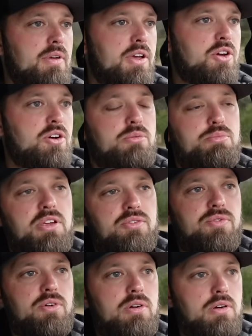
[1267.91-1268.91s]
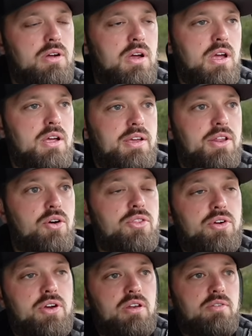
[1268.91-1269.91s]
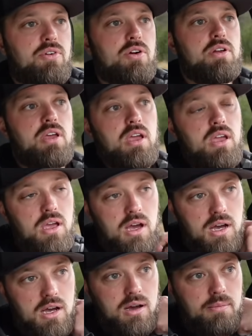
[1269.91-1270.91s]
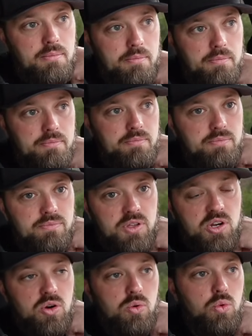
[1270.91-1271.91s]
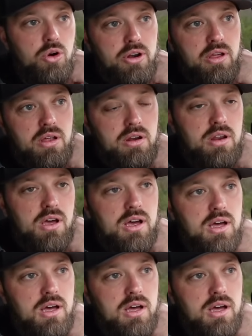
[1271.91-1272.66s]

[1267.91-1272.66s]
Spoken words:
It could be for, they're converting, wooded